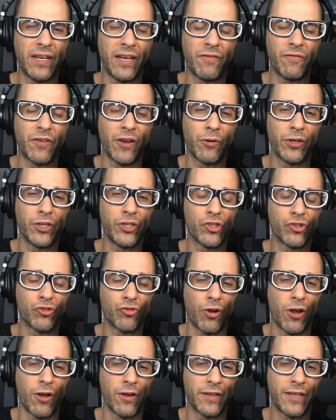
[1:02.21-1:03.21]
a very
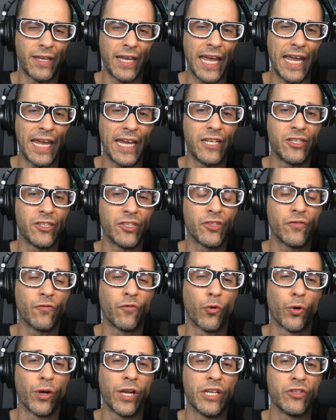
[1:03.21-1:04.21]
strong case
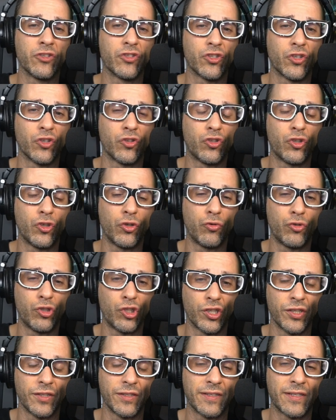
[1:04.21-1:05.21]
for
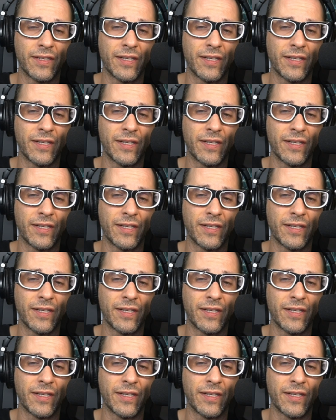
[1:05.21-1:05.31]
institutions